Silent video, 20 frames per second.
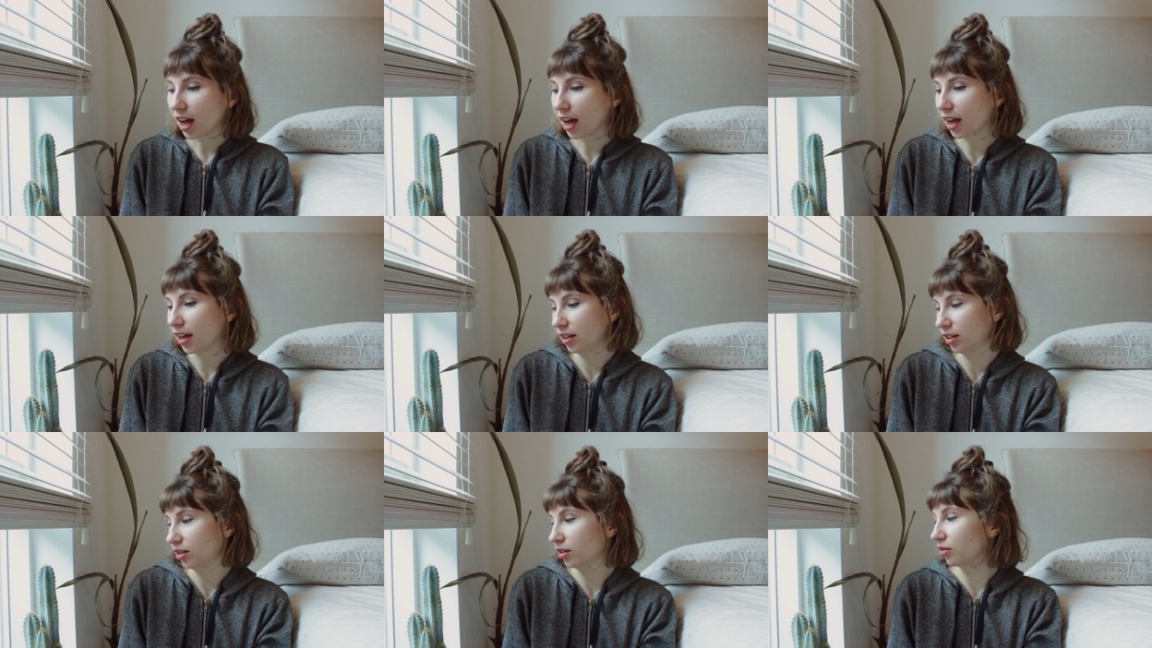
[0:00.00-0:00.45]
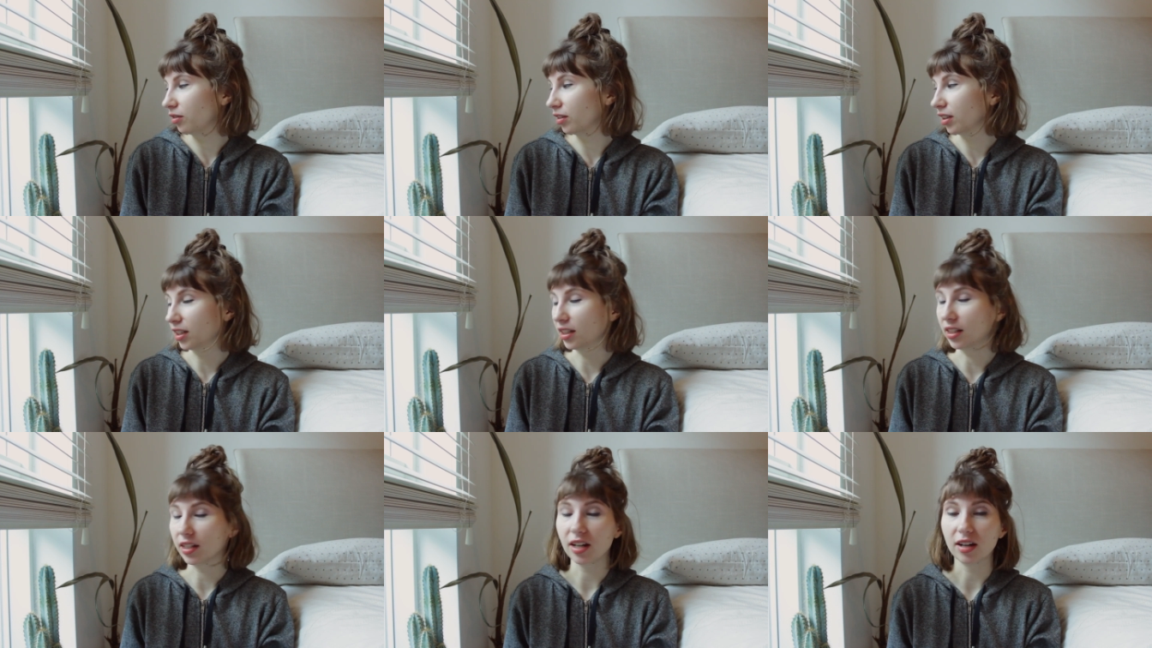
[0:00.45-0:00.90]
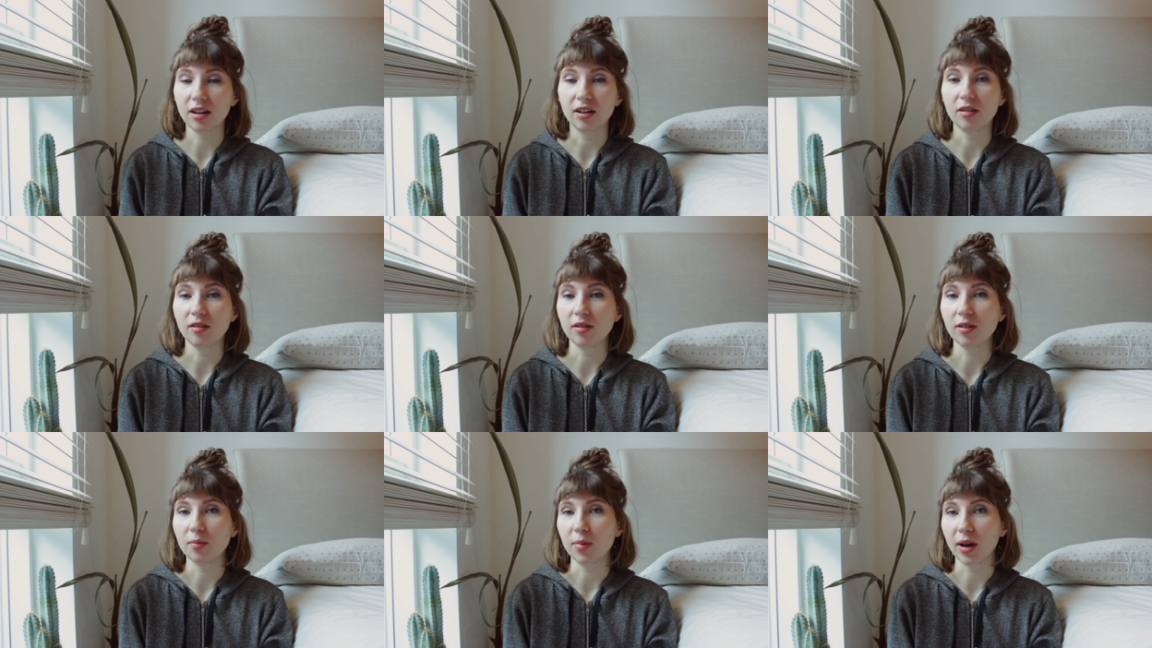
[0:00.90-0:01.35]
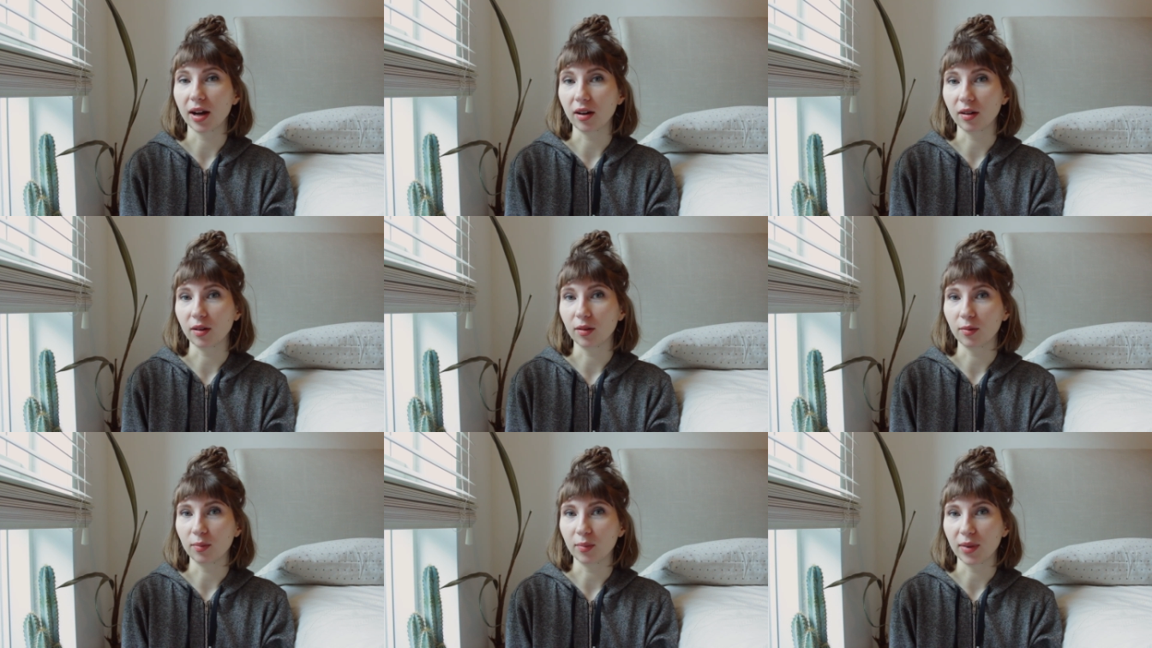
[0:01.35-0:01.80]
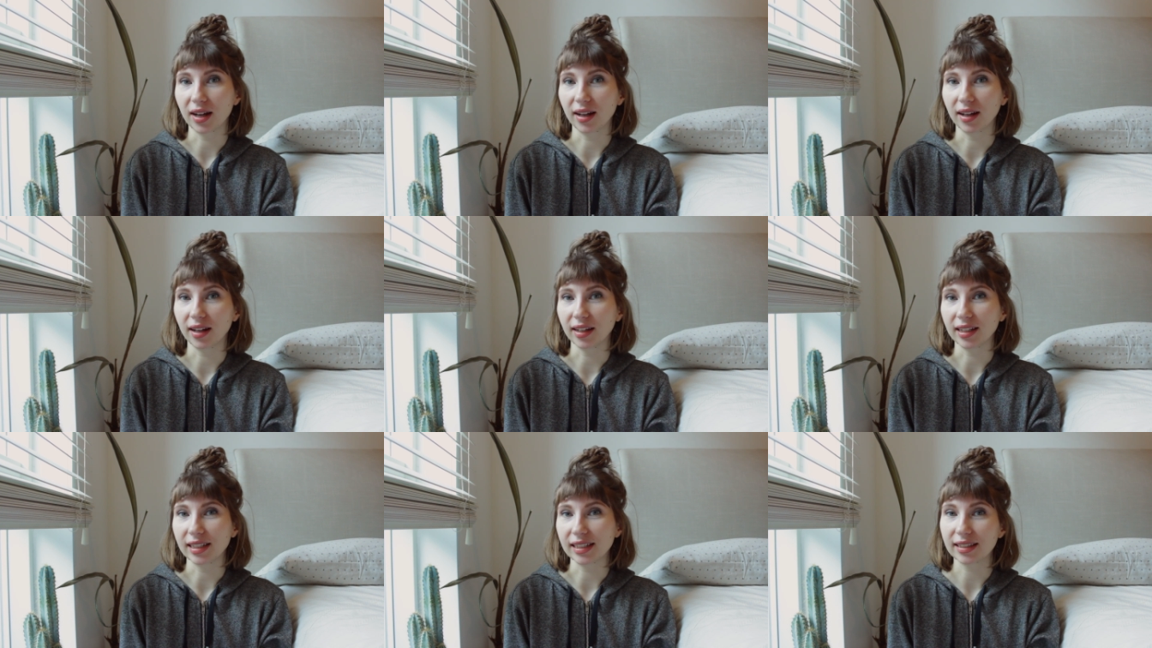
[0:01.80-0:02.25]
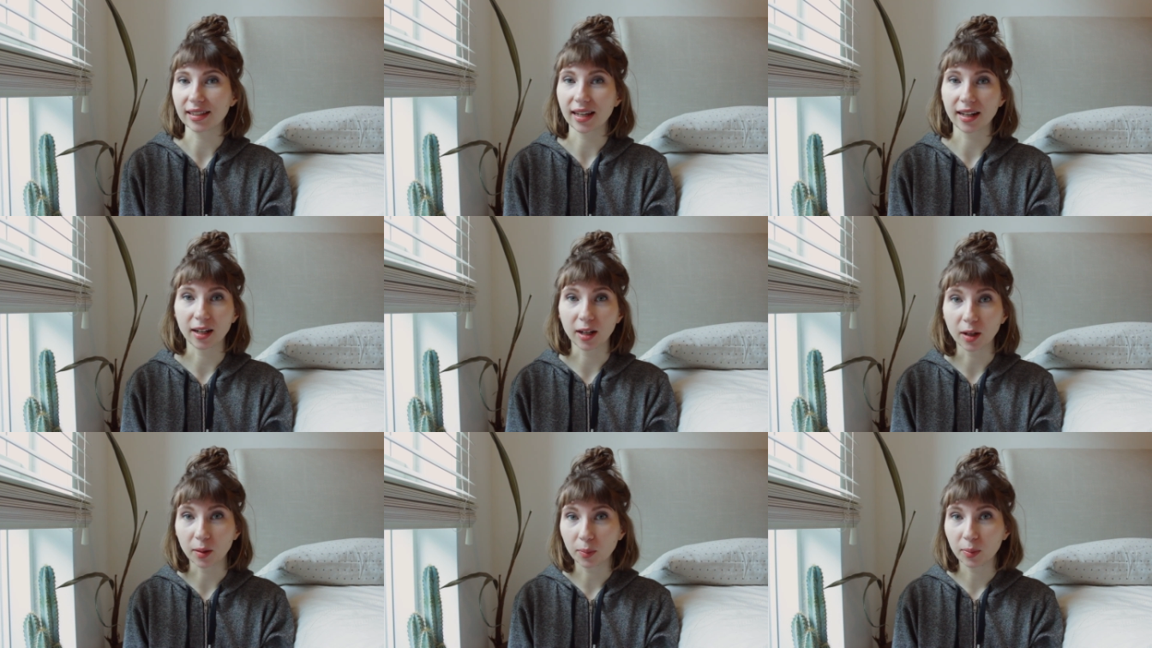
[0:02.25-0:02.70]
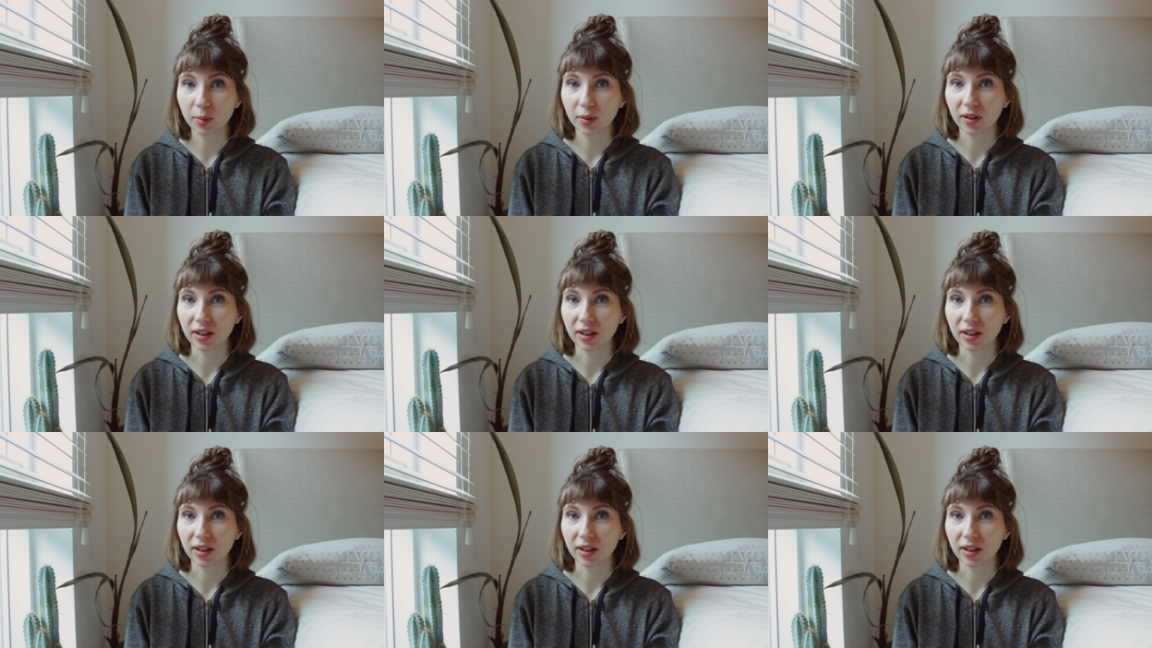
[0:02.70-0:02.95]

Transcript: I don't really know about my setup.